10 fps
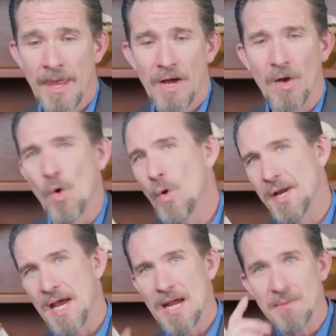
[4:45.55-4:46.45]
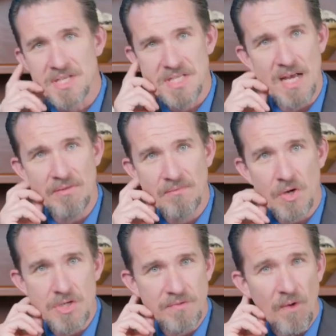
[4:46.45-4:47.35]
According to Amos 7,
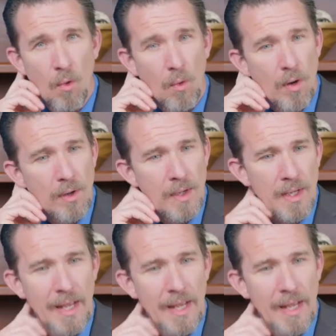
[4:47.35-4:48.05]
verse 4,